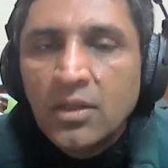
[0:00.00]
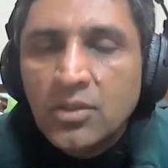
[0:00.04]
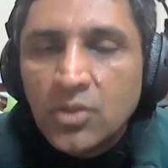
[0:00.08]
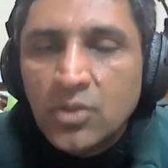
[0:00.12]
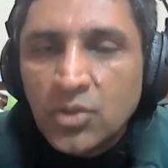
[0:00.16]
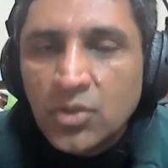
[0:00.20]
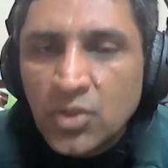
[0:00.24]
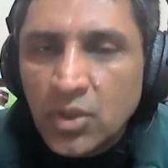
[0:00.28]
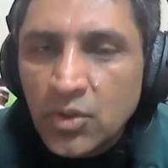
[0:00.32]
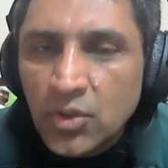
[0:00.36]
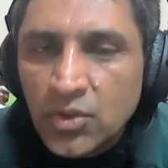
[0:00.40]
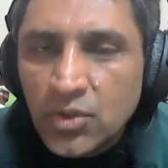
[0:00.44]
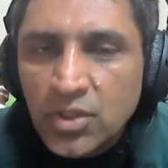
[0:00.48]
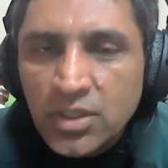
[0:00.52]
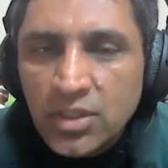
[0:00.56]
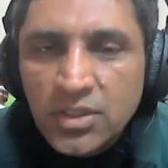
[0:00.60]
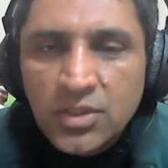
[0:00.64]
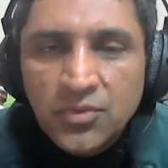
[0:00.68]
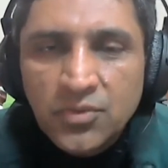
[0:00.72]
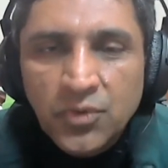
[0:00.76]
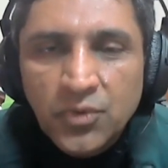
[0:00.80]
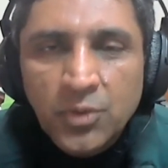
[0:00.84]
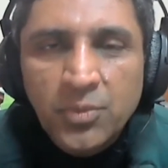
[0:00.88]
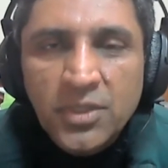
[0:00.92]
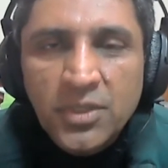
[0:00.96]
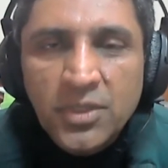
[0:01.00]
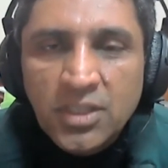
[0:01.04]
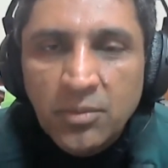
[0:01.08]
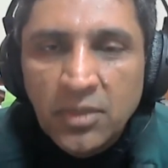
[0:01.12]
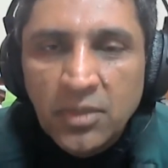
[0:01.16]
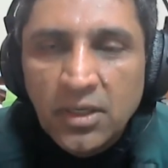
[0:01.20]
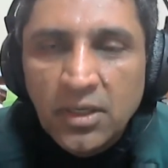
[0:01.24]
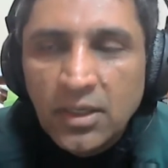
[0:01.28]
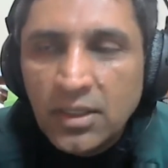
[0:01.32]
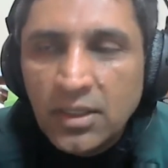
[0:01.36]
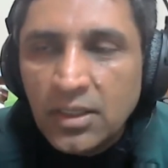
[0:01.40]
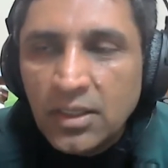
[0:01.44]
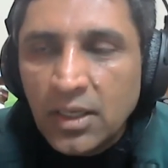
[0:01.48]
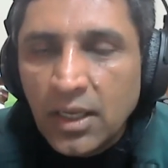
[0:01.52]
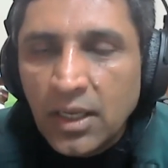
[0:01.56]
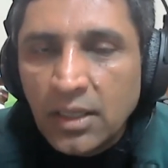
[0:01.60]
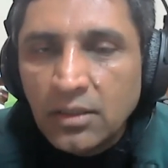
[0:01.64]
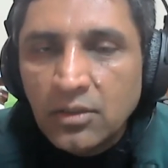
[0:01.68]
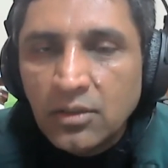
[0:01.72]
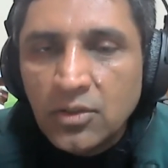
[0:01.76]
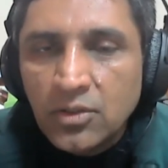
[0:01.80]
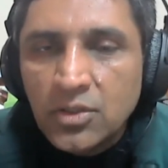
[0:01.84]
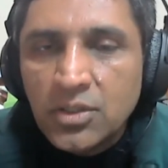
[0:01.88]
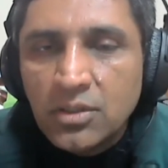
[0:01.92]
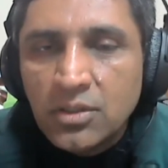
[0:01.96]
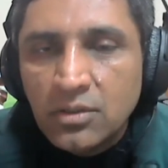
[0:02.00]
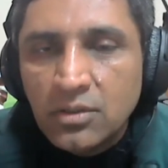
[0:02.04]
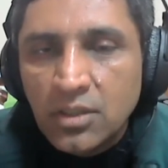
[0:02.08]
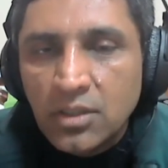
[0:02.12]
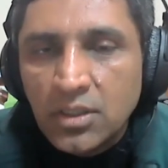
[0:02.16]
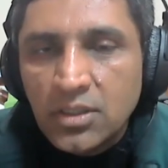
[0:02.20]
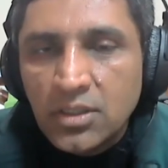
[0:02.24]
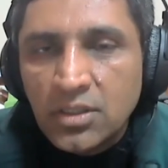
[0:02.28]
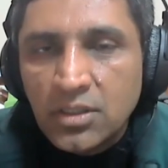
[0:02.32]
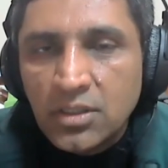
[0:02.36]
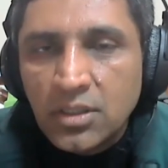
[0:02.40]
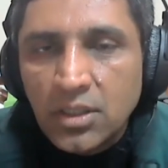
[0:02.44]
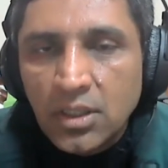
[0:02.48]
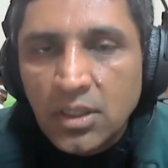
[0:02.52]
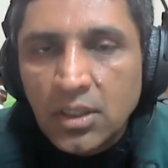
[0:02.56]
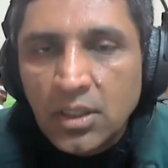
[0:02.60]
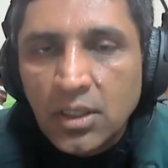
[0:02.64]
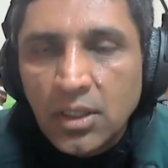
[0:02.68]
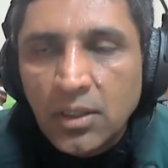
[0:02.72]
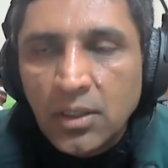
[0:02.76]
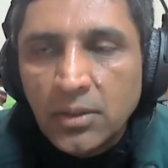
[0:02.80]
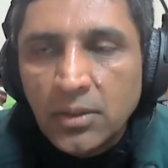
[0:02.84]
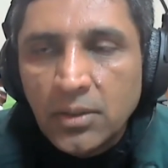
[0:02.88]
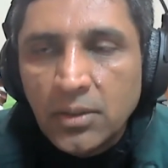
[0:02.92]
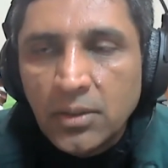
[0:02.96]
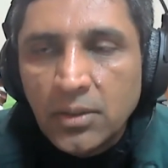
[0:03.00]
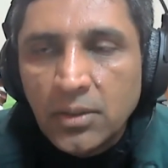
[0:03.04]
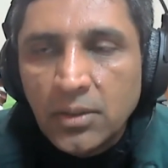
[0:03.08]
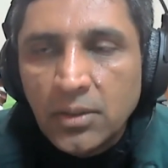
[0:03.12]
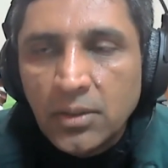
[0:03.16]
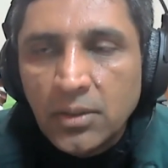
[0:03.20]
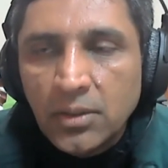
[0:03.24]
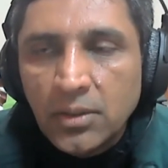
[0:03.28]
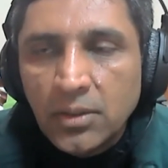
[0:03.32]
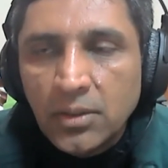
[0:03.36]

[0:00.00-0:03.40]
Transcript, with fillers: So solutions would be similar, and this this um,